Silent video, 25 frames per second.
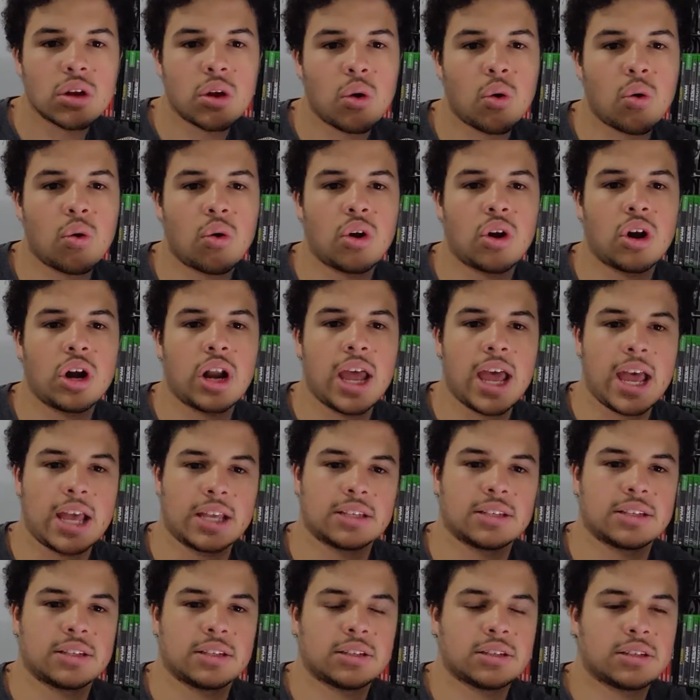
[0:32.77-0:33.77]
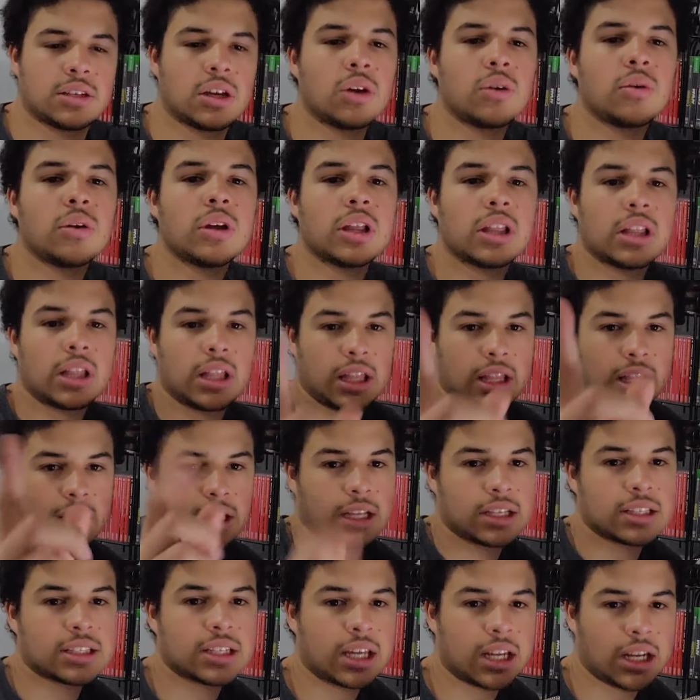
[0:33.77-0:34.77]
or S. So,
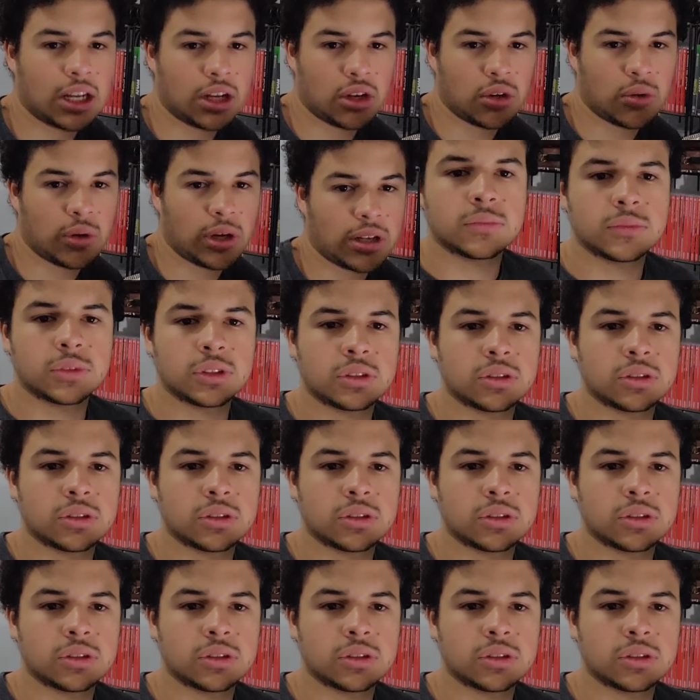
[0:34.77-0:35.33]
let's get into it.